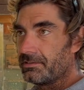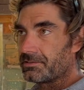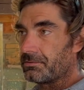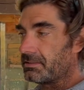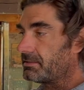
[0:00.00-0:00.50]

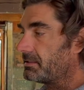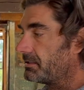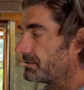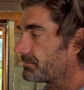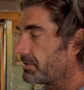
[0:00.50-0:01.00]
so that
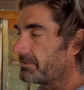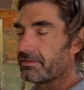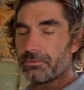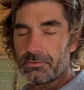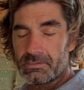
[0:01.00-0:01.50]
the spread of
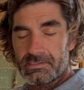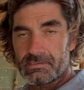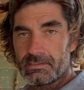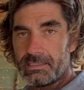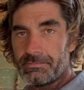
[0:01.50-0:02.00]
the oars